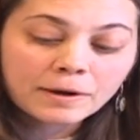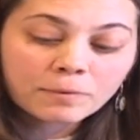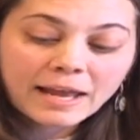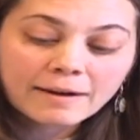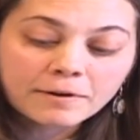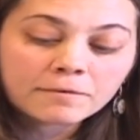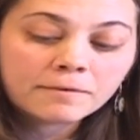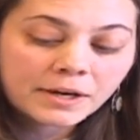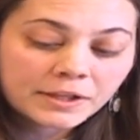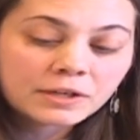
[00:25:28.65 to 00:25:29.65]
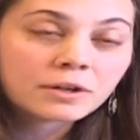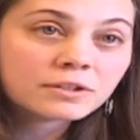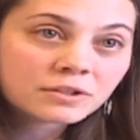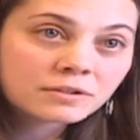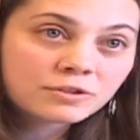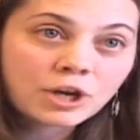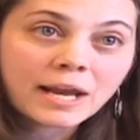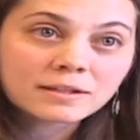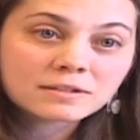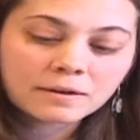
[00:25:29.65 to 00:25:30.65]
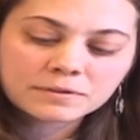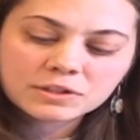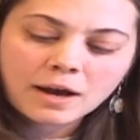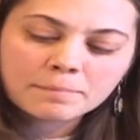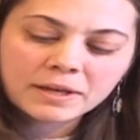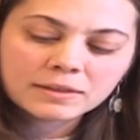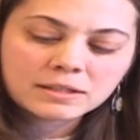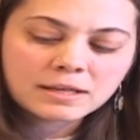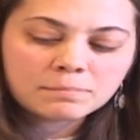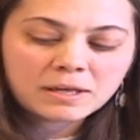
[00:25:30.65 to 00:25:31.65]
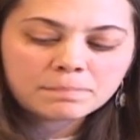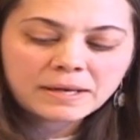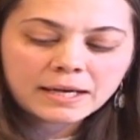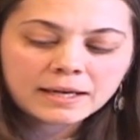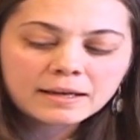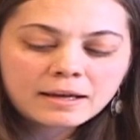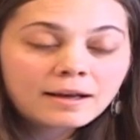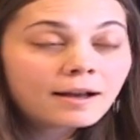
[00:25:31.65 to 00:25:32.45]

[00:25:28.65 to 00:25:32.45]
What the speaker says: then we have a really good chance of stopping the TPP.